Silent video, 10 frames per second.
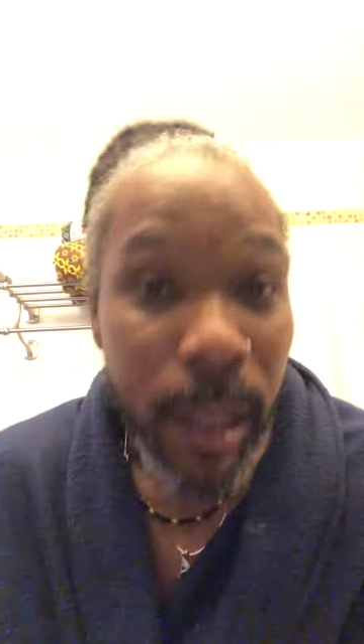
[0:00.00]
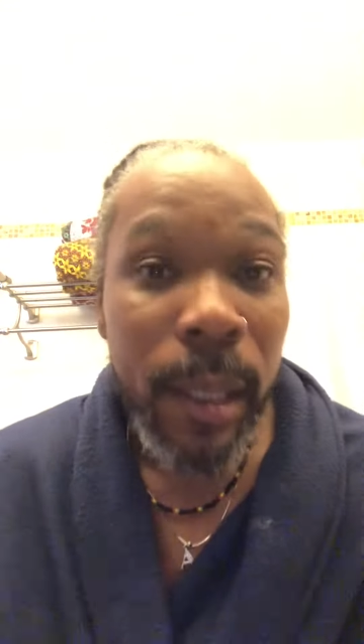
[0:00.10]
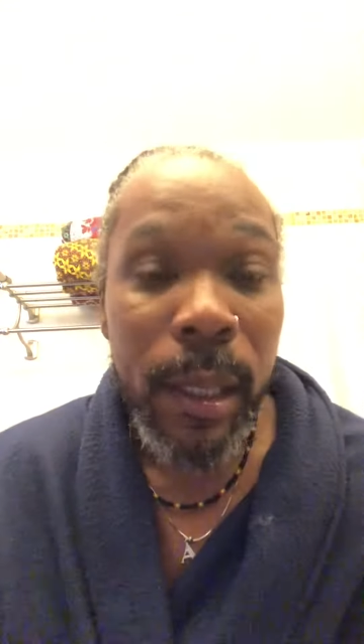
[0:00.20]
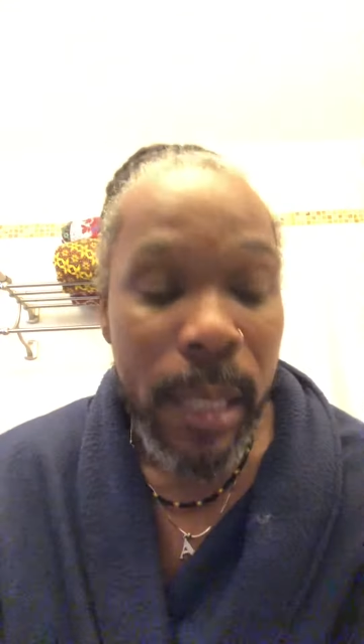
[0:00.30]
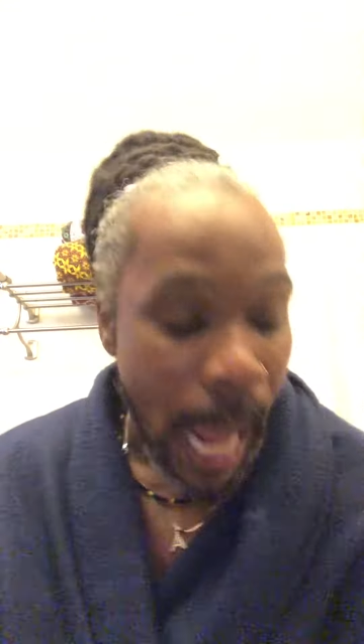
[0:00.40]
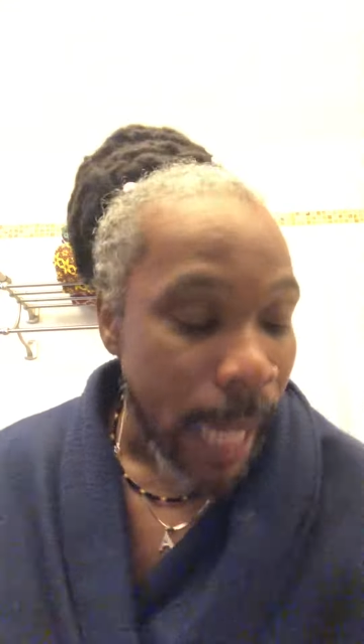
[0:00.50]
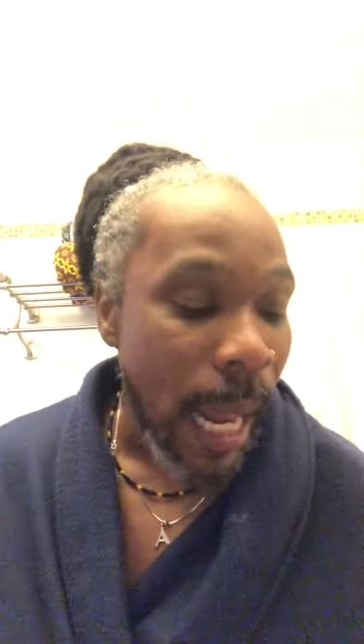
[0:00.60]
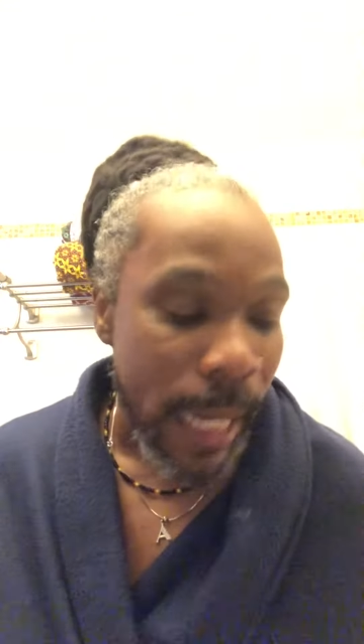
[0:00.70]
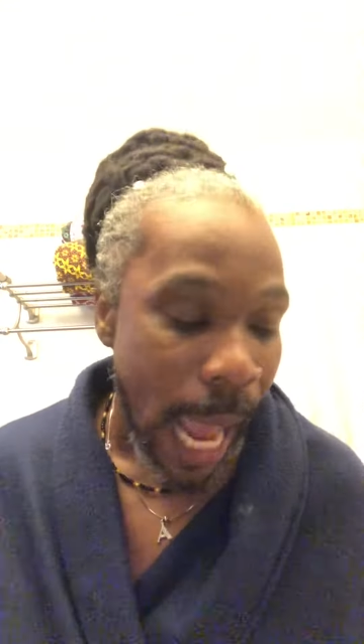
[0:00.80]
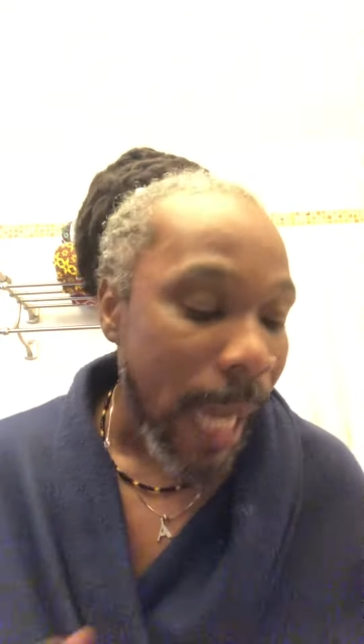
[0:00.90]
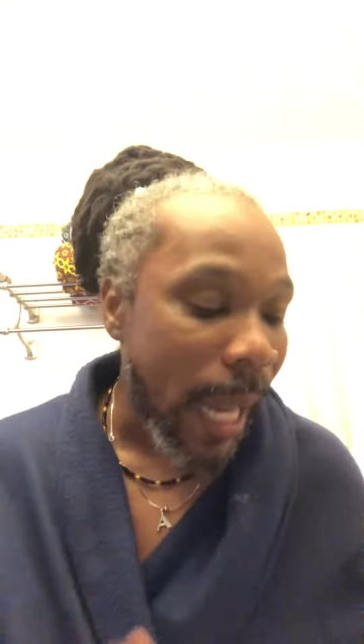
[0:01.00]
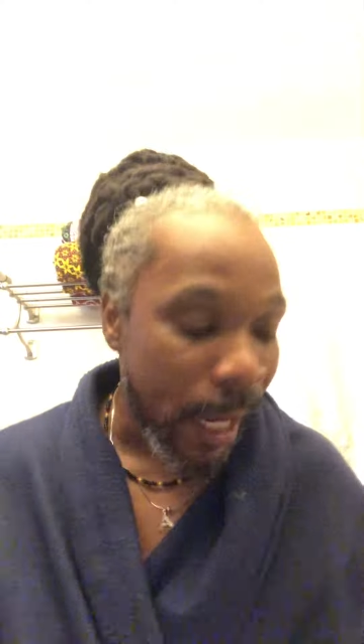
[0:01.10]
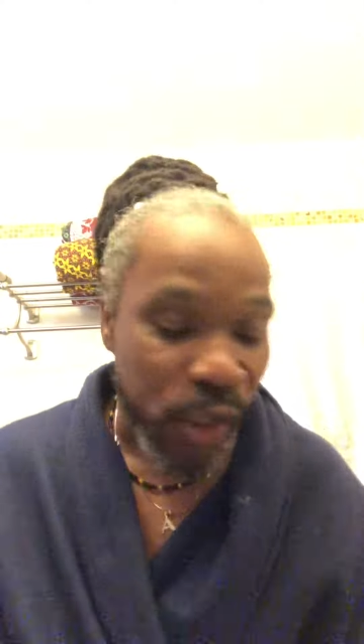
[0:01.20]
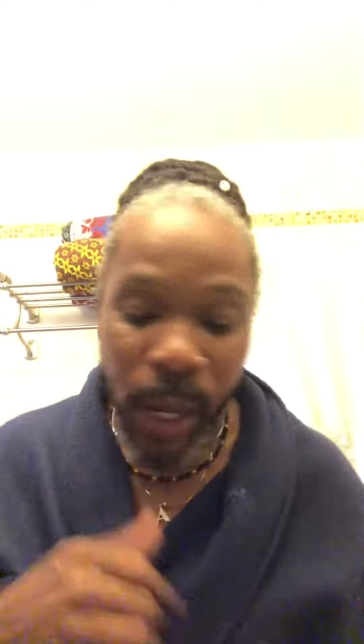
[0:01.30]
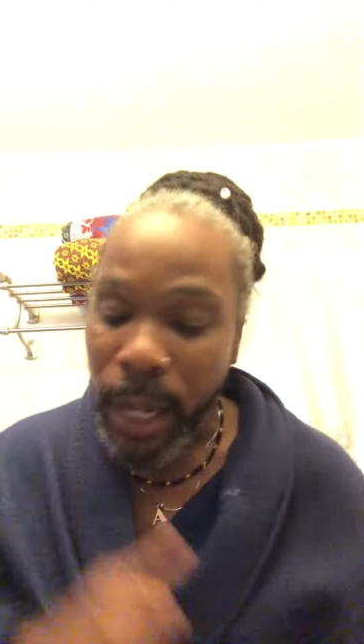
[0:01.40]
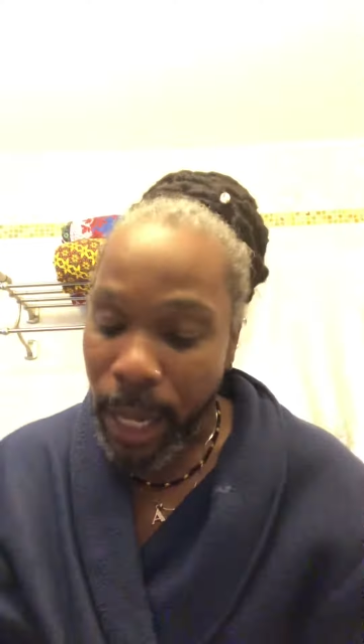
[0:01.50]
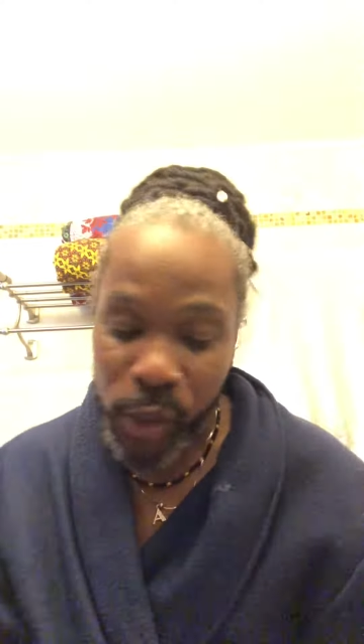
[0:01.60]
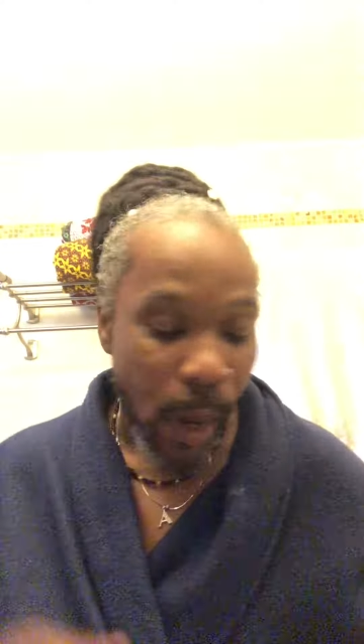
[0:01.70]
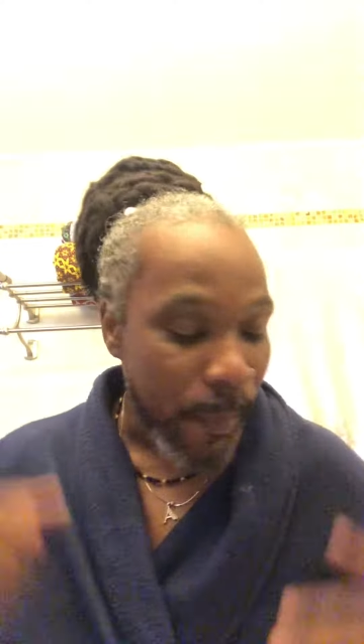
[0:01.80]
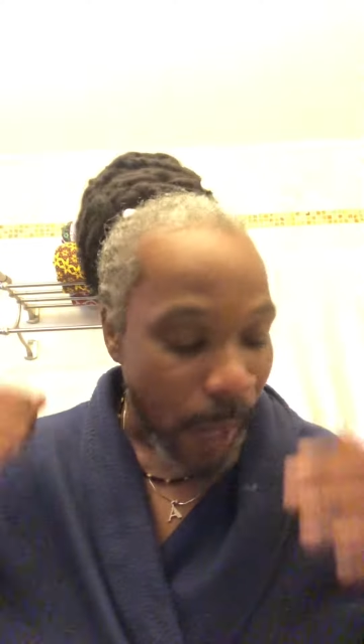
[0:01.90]
No, I got you. I got
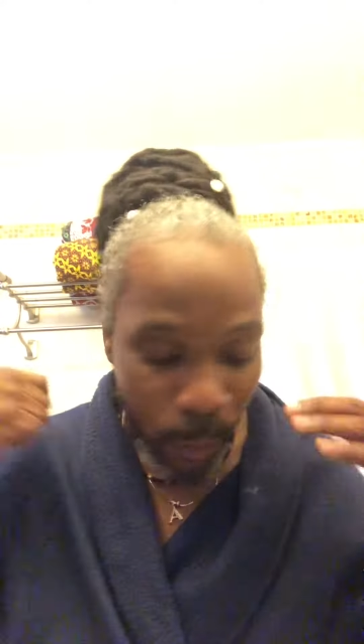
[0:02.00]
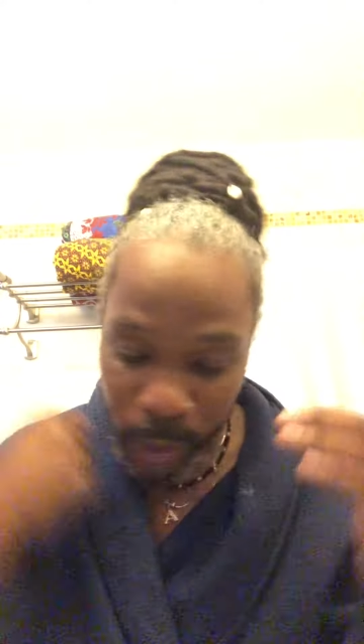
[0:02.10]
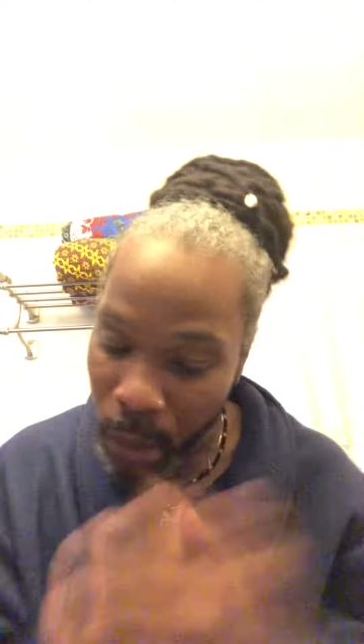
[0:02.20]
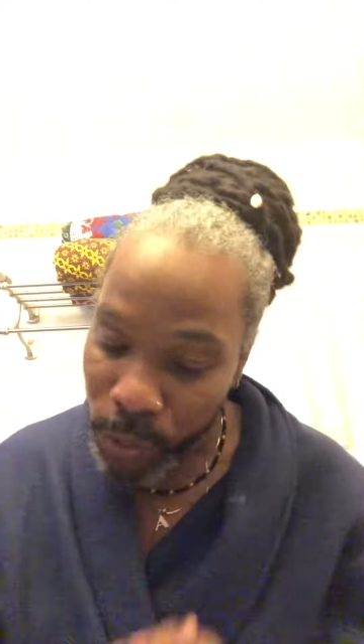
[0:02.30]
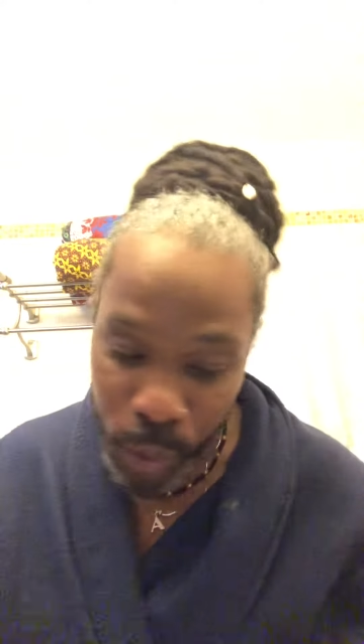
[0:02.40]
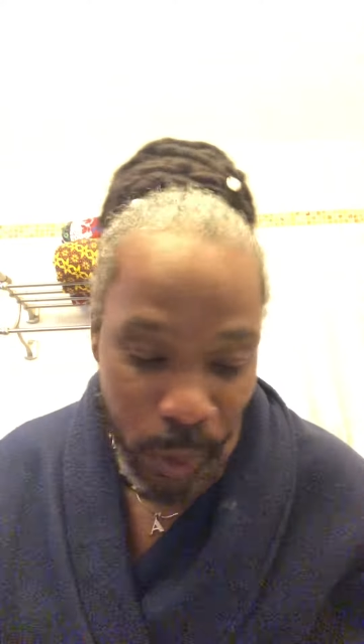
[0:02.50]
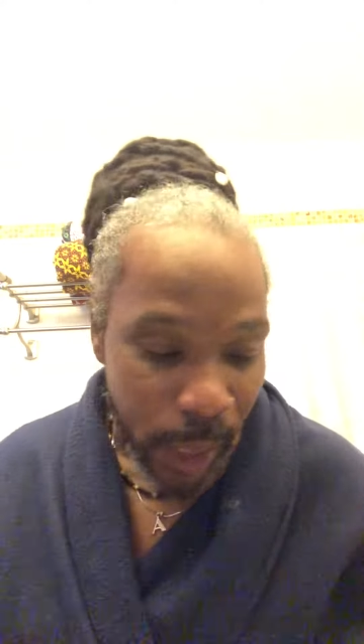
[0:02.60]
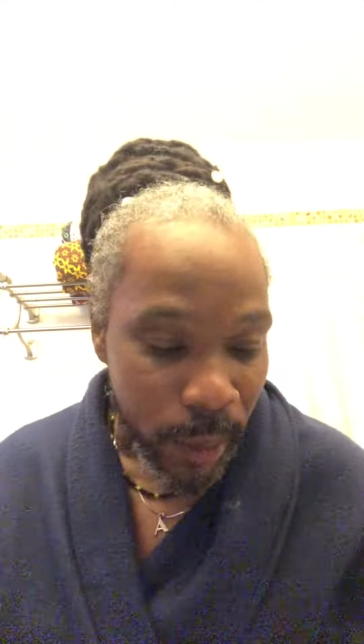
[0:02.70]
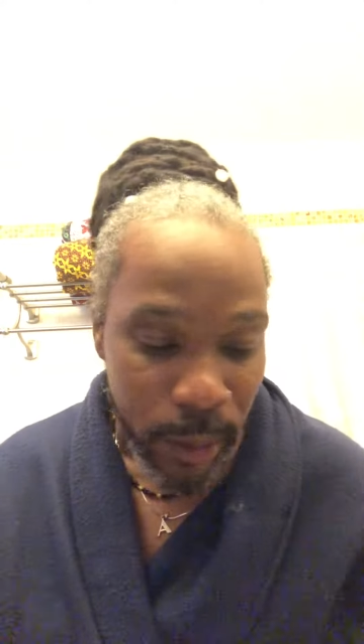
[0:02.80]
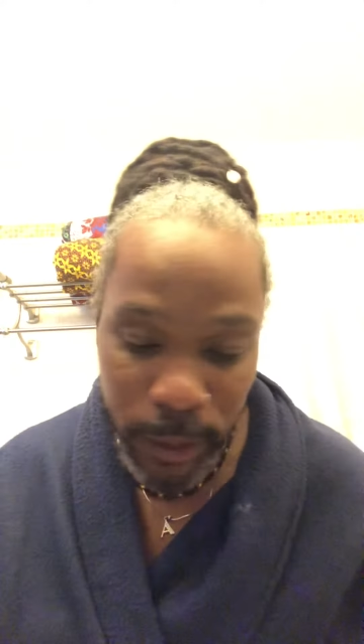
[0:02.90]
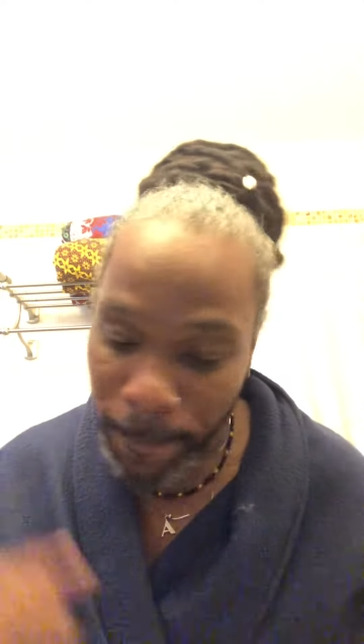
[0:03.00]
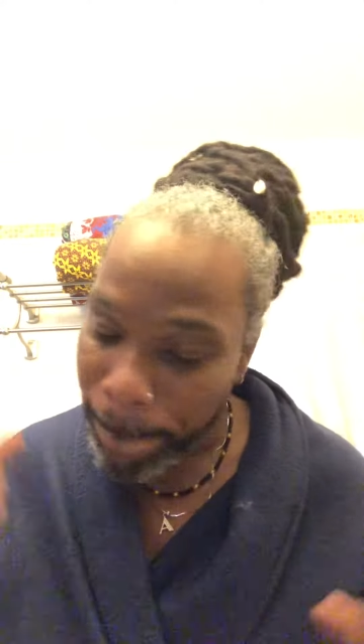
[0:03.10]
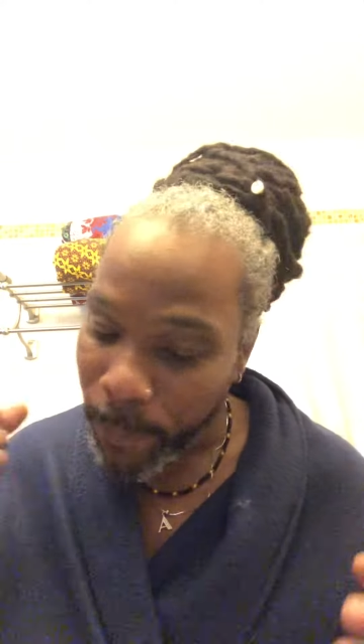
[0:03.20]
you. We gonna do this.